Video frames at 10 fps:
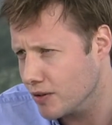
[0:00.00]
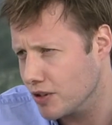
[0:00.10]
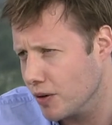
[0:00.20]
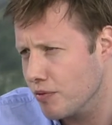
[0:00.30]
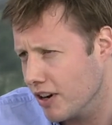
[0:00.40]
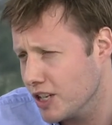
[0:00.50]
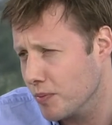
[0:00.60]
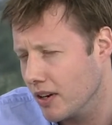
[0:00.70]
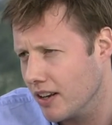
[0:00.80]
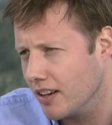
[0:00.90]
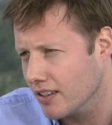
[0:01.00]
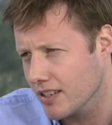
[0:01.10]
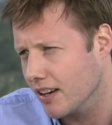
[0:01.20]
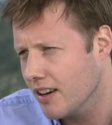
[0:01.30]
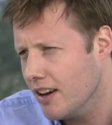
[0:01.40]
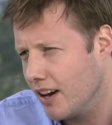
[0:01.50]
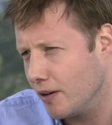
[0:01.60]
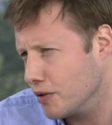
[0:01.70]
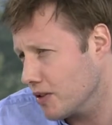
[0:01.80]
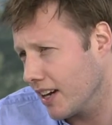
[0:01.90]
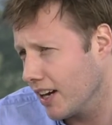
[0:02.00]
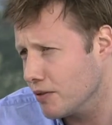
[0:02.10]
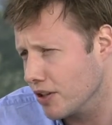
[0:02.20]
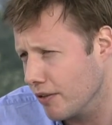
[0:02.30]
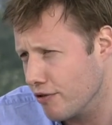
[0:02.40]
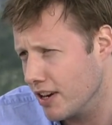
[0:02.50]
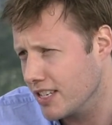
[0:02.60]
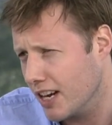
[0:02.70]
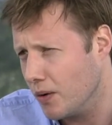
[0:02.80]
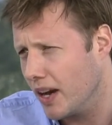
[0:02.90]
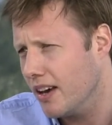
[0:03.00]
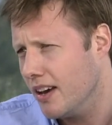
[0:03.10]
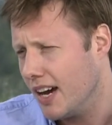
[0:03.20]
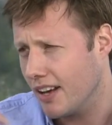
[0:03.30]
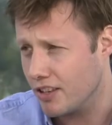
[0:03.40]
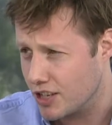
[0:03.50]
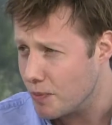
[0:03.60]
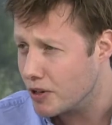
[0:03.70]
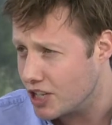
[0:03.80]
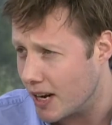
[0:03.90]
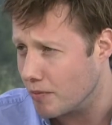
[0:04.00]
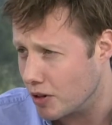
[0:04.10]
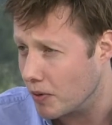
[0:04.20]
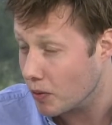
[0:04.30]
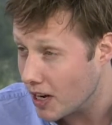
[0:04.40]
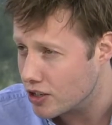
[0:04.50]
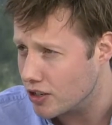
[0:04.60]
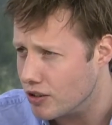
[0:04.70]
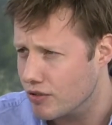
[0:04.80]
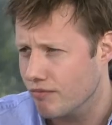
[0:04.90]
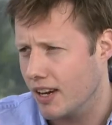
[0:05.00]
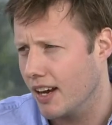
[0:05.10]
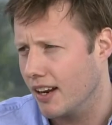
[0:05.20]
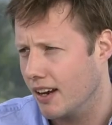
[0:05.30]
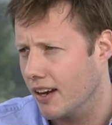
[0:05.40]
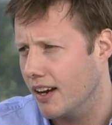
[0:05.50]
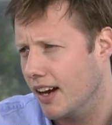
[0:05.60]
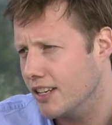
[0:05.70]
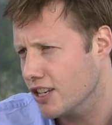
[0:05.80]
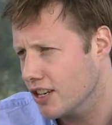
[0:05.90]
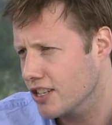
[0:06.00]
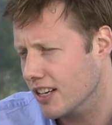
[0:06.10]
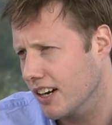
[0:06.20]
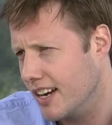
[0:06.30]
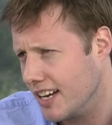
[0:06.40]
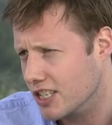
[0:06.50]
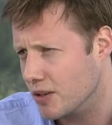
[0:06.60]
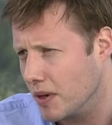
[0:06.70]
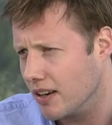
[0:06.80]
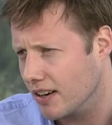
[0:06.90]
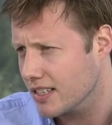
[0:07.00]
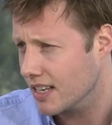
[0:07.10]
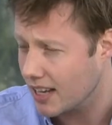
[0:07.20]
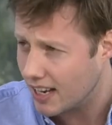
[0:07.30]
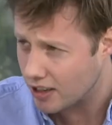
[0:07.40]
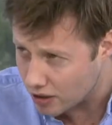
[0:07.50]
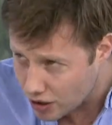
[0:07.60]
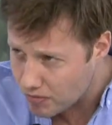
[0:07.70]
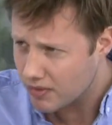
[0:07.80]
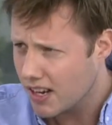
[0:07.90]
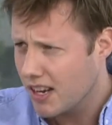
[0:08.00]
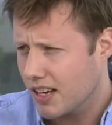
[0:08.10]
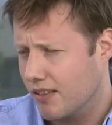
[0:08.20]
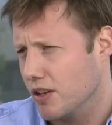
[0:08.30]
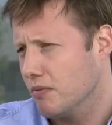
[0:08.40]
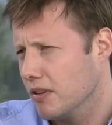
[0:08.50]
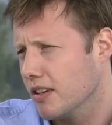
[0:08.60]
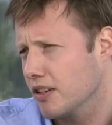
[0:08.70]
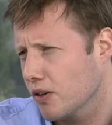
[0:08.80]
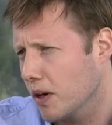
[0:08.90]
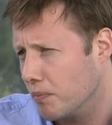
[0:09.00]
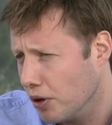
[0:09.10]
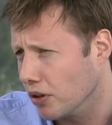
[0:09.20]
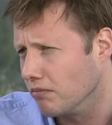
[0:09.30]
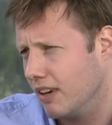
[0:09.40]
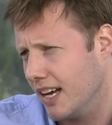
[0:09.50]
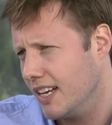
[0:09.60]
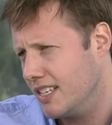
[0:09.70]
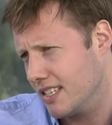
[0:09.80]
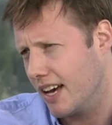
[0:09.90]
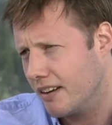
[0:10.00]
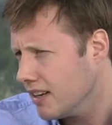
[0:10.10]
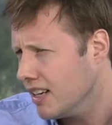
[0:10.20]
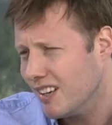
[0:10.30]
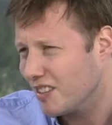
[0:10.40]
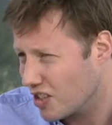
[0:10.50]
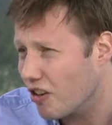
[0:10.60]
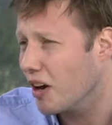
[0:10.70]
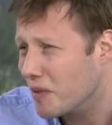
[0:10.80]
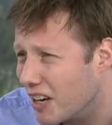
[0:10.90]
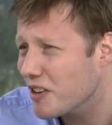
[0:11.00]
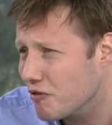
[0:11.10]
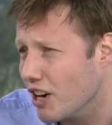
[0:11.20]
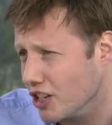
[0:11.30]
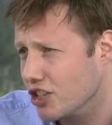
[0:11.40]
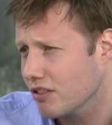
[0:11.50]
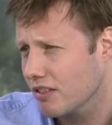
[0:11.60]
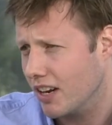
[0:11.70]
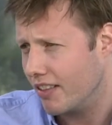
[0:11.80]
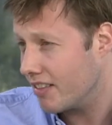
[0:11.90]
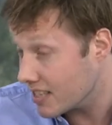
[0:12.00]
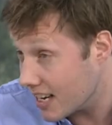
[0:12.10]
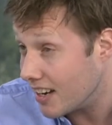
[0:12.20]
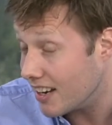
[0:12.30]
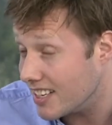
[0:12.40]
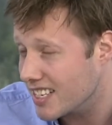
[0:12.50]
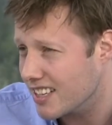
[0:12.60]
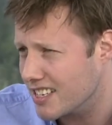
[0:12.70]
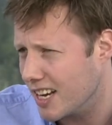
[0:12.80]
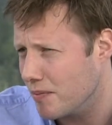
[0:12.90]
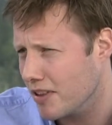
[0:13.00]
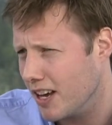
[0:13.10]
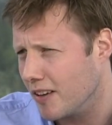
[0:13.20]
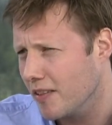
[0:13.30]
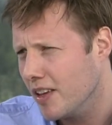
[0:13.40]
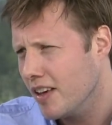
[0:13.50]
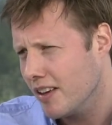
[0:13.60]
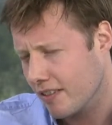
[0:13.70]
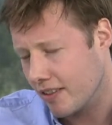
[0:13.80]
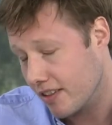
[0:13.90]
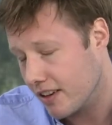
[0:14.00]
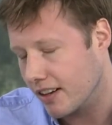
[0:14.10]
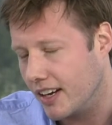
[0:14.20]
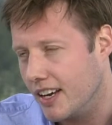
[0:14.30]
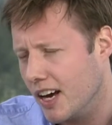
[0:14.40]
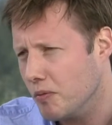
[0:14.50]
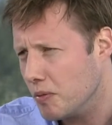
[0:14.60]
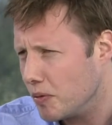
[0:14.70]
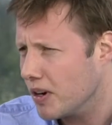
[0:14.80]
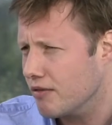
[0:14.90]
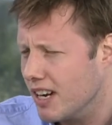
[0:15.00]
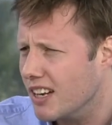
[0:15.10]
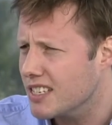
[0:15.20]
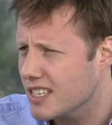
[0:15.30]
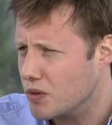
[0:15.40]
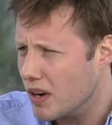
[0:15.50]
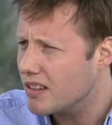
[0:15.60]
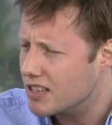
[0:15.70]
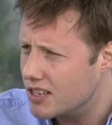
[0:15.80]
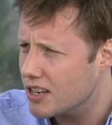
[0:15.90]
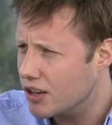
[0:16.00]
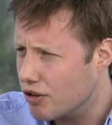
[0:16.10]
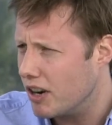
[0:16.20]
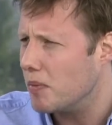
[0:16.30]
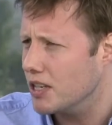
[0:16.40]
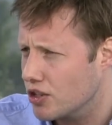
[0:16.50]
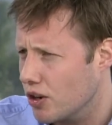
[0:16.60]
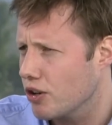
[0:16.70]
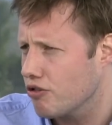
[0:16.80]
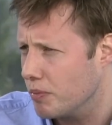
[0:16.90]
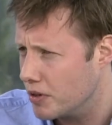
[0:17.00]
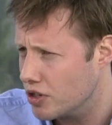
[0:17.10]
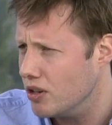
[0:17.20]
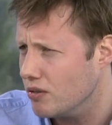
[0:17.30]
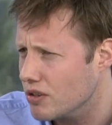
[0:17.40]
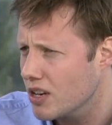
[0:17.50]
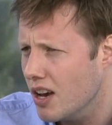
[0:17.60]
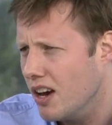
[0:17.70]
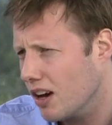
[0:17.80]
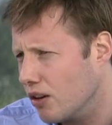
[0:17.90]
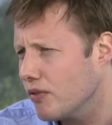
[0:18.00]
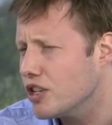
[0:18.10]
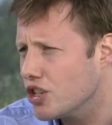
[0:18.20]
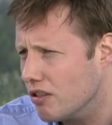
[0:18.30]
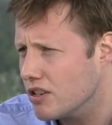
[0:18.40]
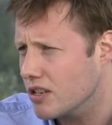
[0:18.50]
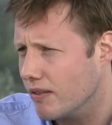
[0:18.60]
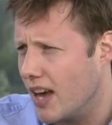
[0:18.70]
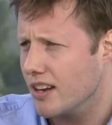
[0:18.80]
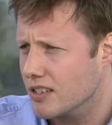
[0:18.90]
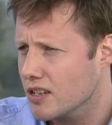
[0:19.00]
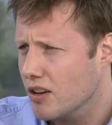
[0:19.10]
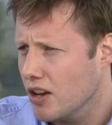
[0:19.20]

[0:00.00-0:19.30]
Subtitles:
There was no prize money, and it wasn't like I was at the front anyway. And the zipper jammed on my wetsuit, and I turned to the guy next to me, and I said, "Hey, can you just give this a quick pull?" And he said, "Sorry, I'm kind of in a rush." And then the second guy said the same thing. And the third guy, he helped me. But what I realized is, wow, this is an incredibly solitary pursuit. A lot of endurance events.